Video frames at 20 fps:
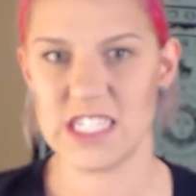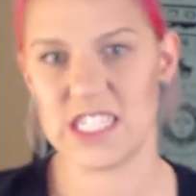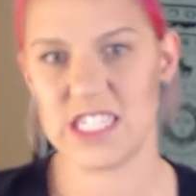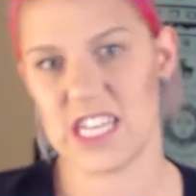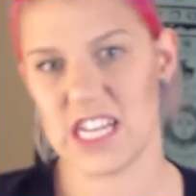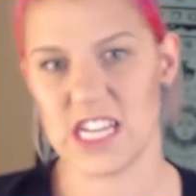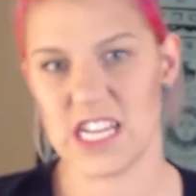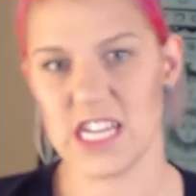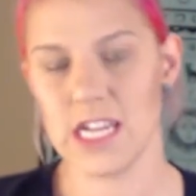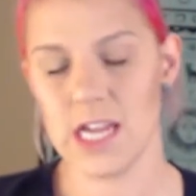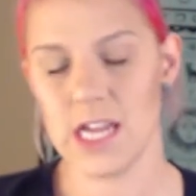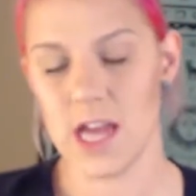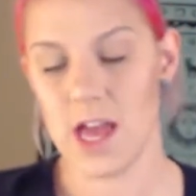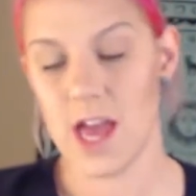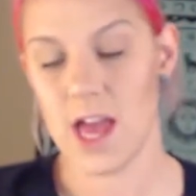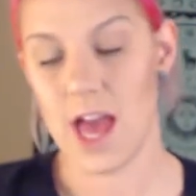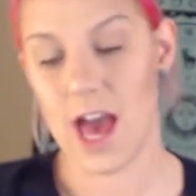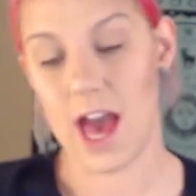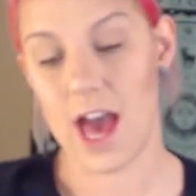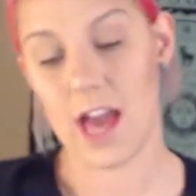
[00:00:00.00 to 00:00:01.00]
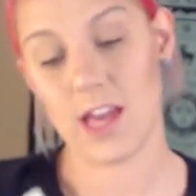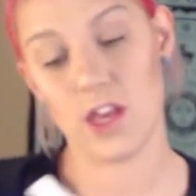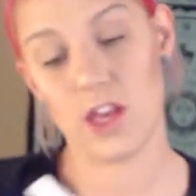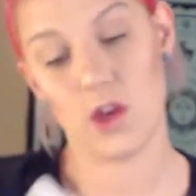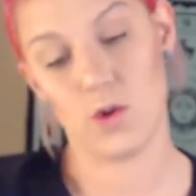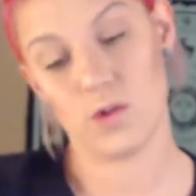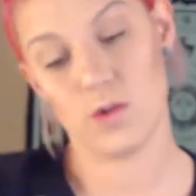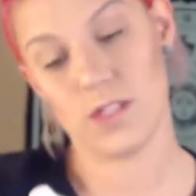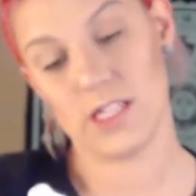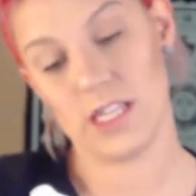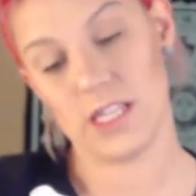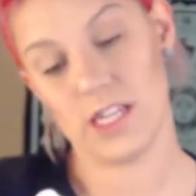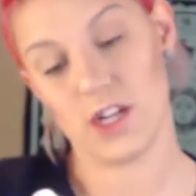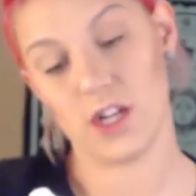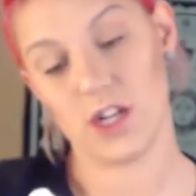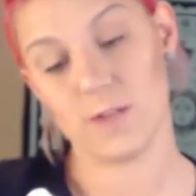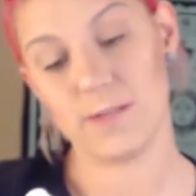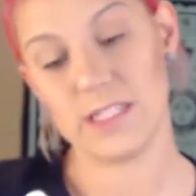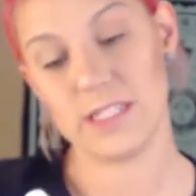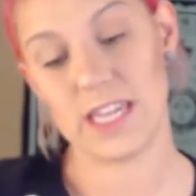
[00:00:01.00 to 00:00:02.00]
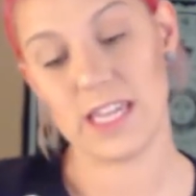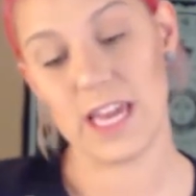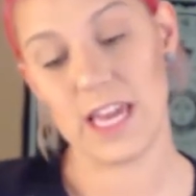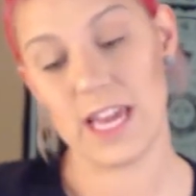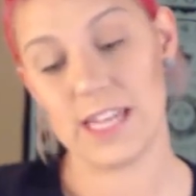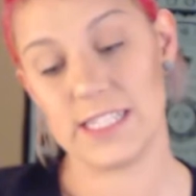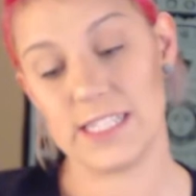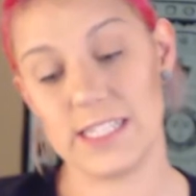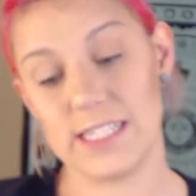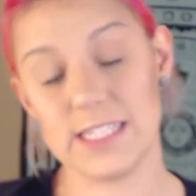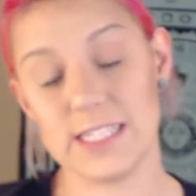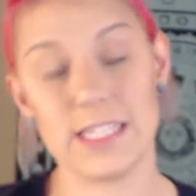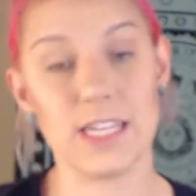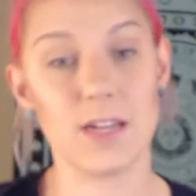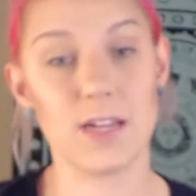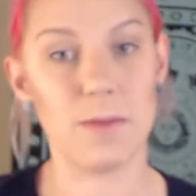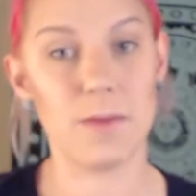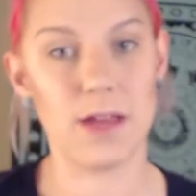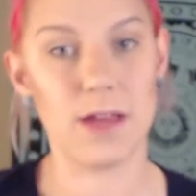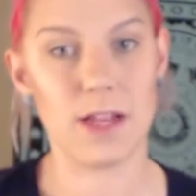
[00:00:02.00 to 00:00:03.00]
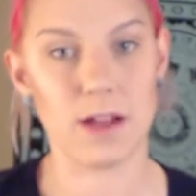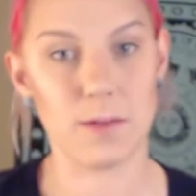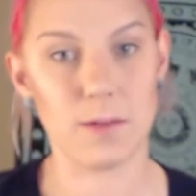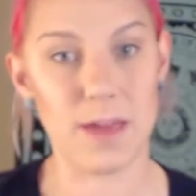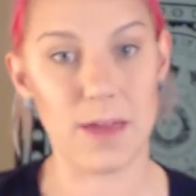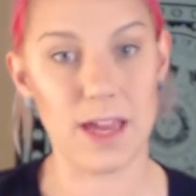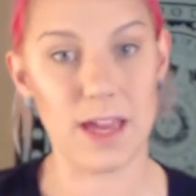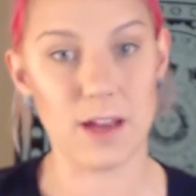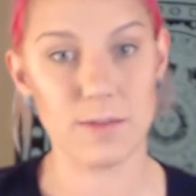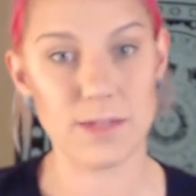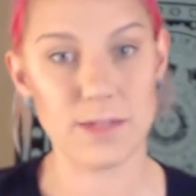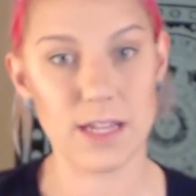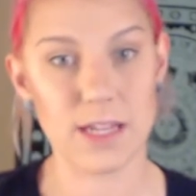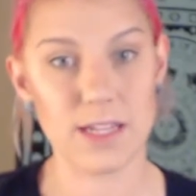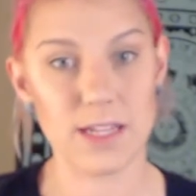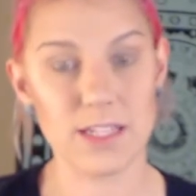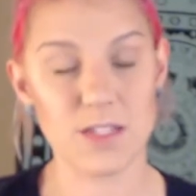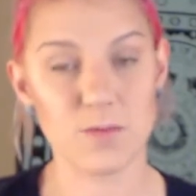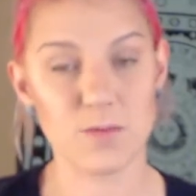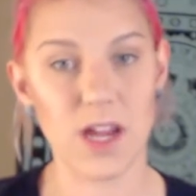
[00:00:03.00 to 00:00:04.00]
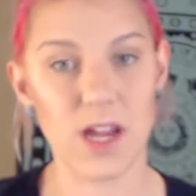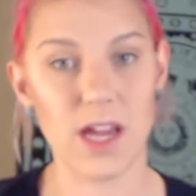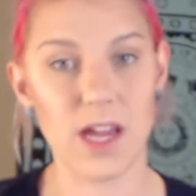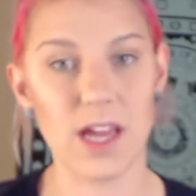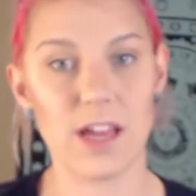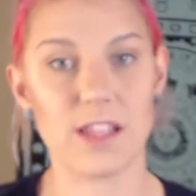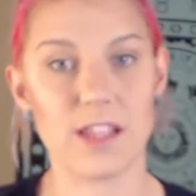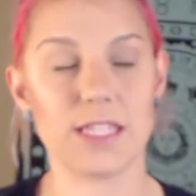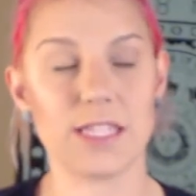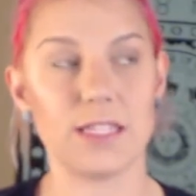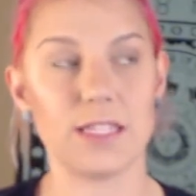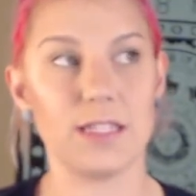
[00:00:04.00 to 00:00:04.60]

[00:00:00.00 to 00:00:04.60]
setting, I use the Urban Decay De-Slick Makeup Setting Spray.